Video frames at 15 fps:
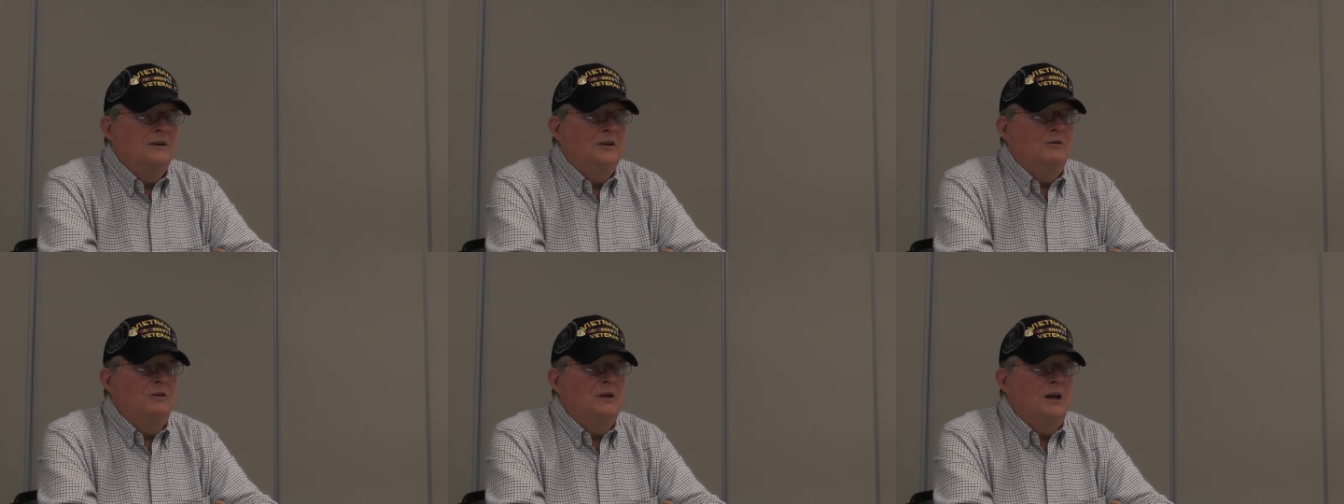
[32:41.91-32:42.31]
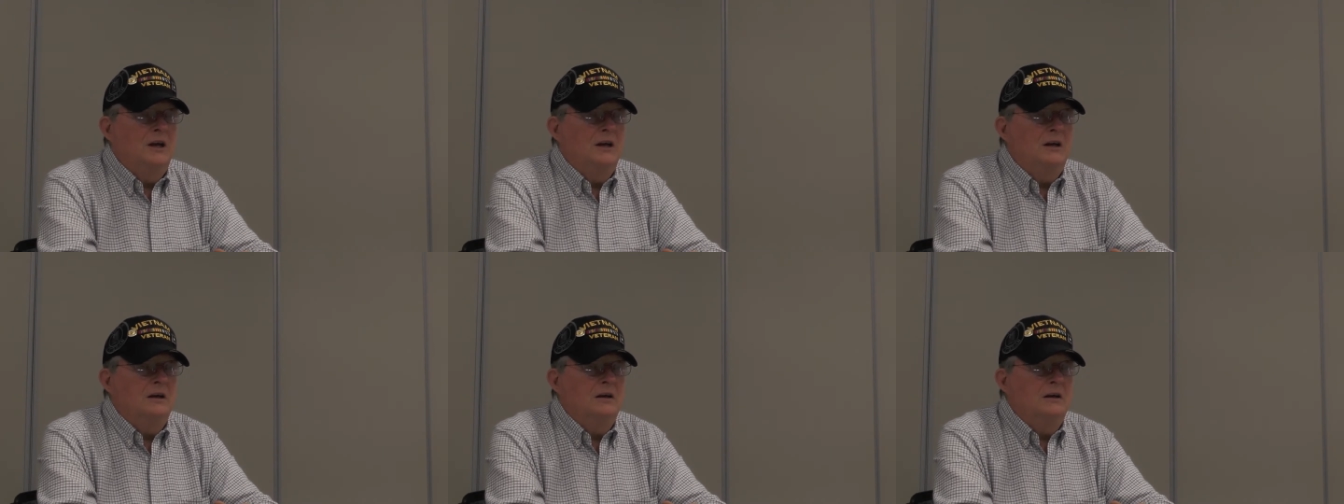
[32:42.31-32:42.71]
You'd
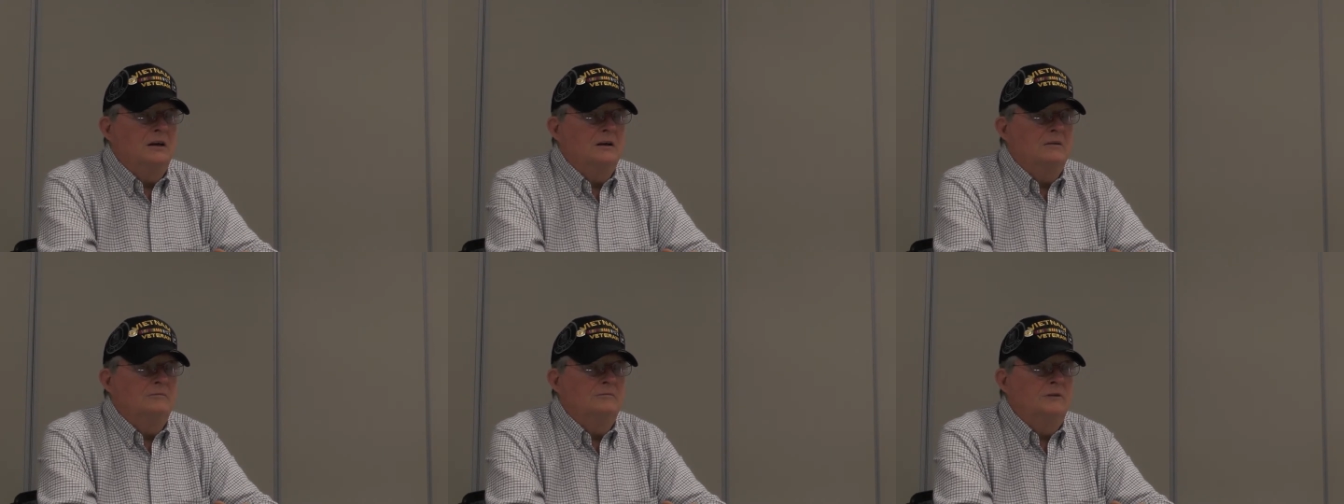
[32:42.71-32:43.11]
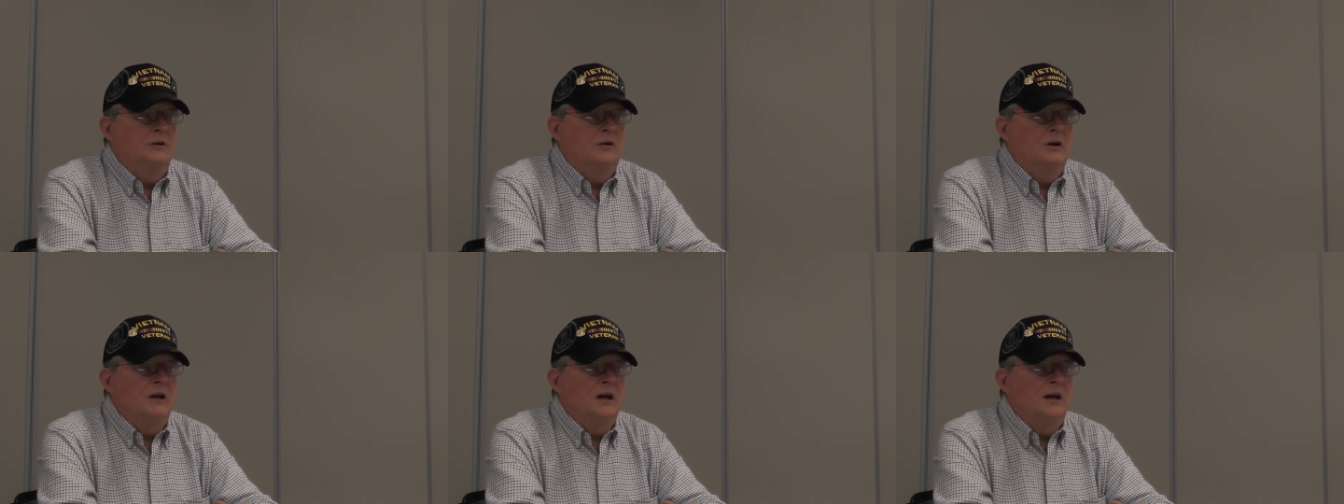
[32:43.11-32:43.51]
take
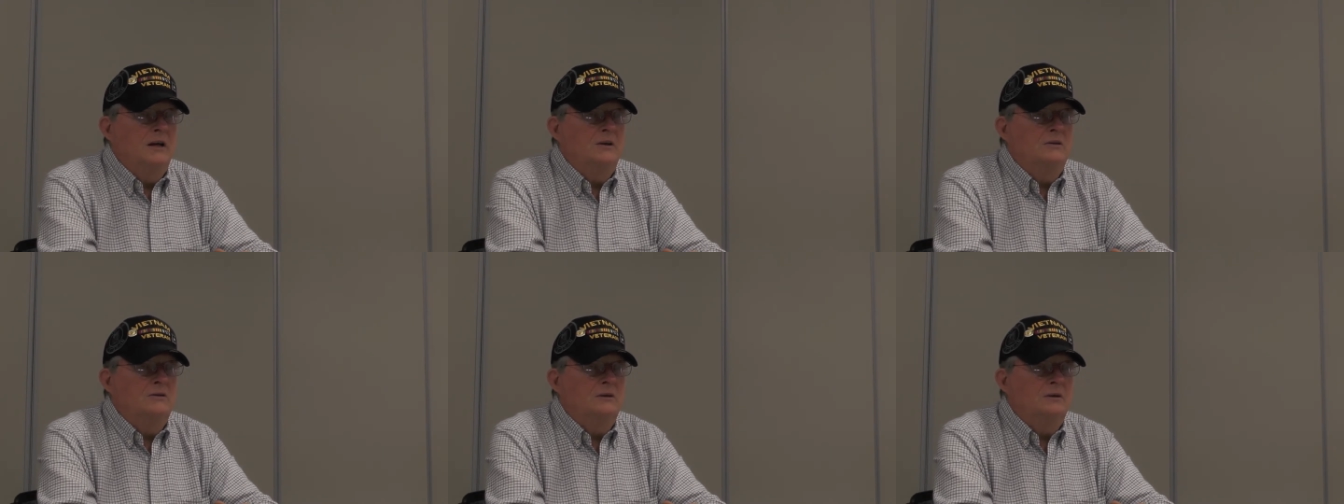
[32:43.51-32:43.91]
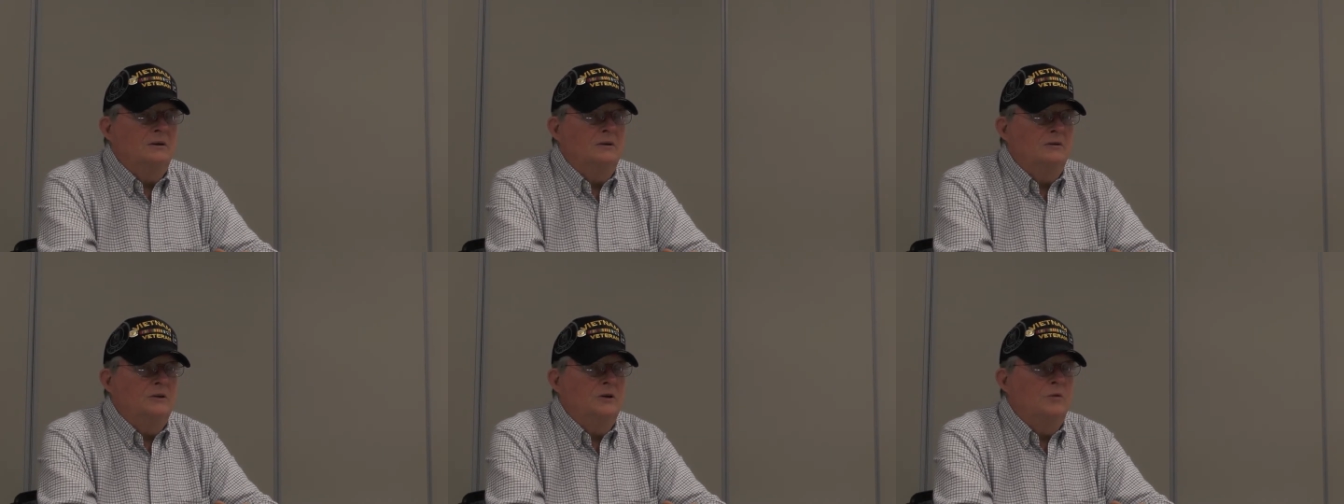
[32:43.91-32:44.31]
grenades,
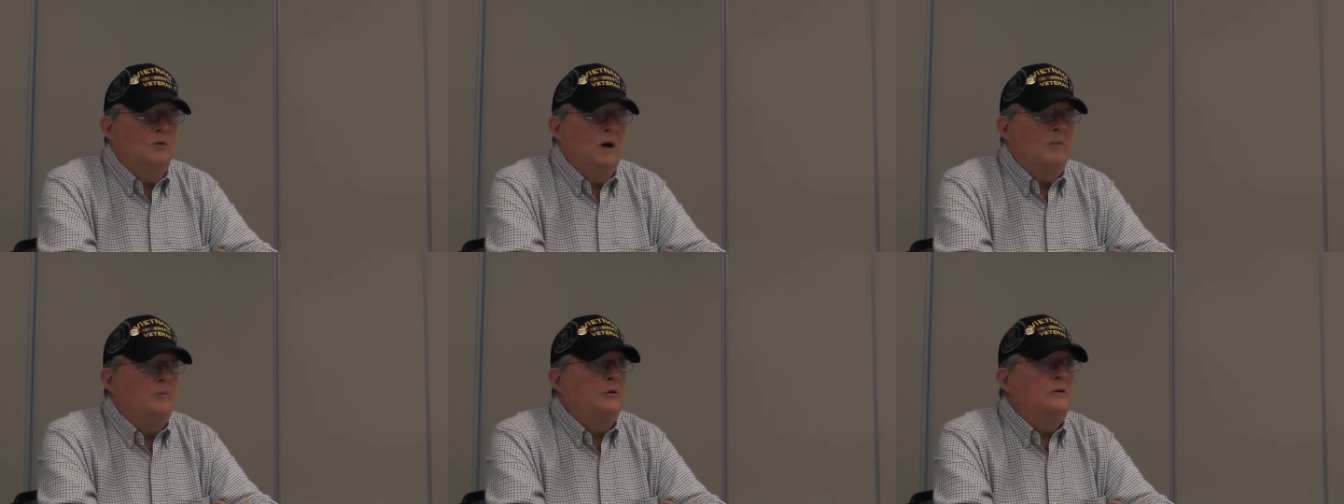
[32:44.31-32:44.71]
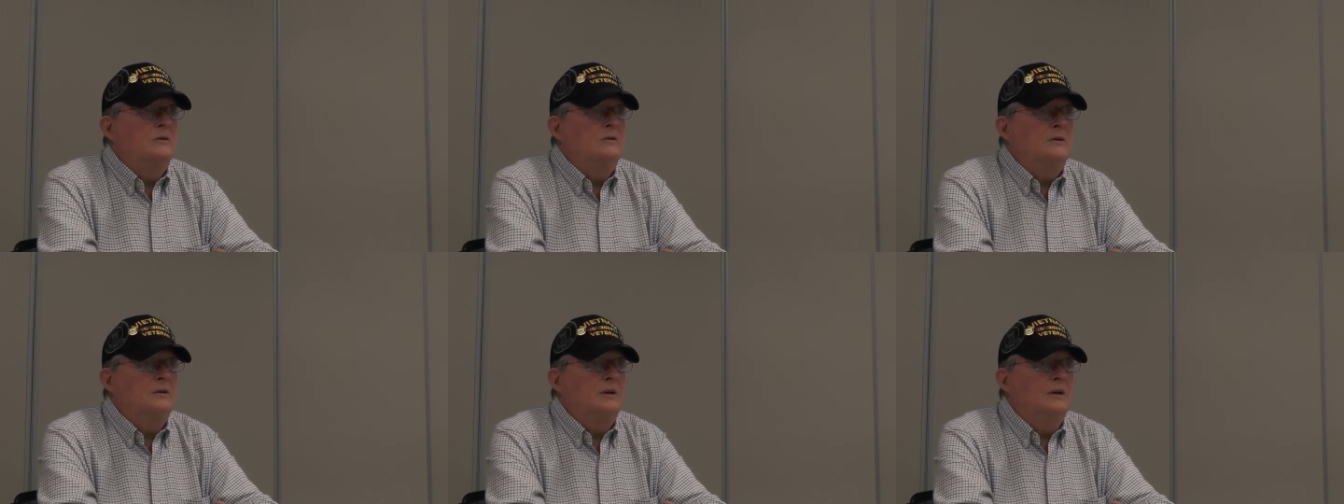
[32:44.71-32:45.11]
your
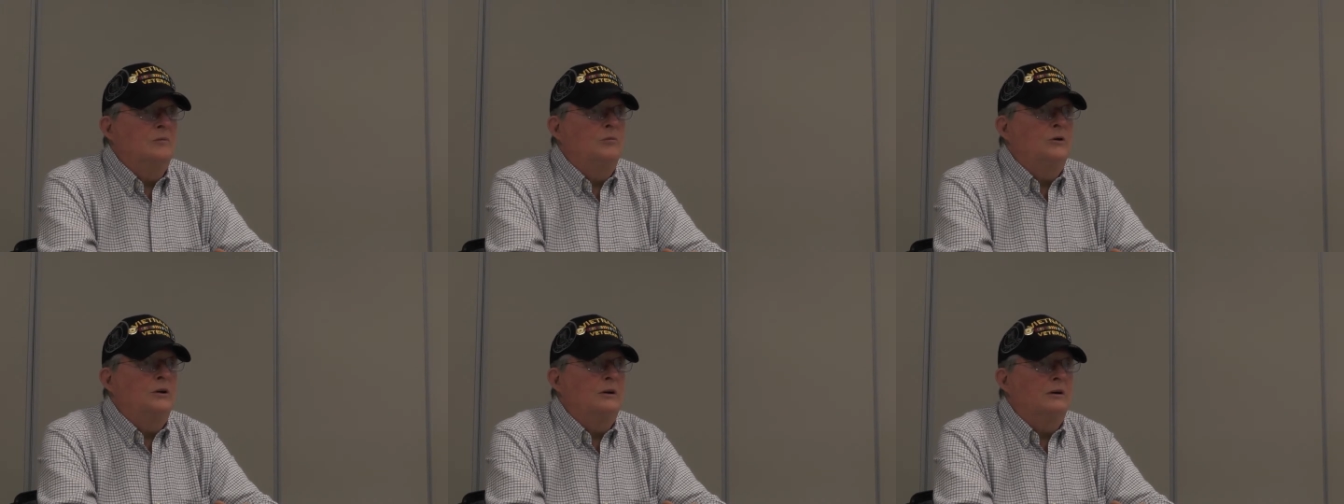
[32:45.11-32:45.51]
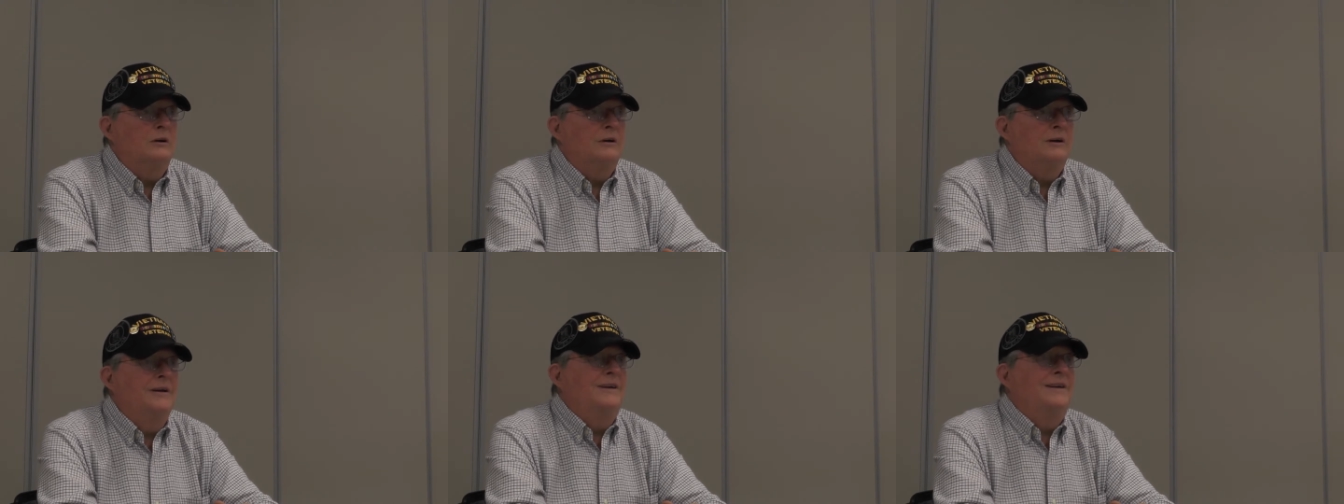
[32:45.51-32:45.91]
weapons, and beer,